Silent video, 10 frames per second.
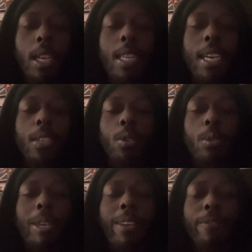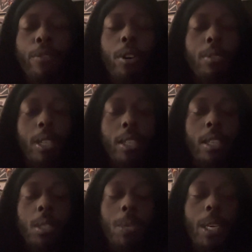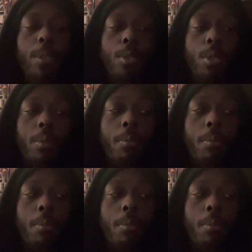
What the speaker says: that is going to be involved in this match.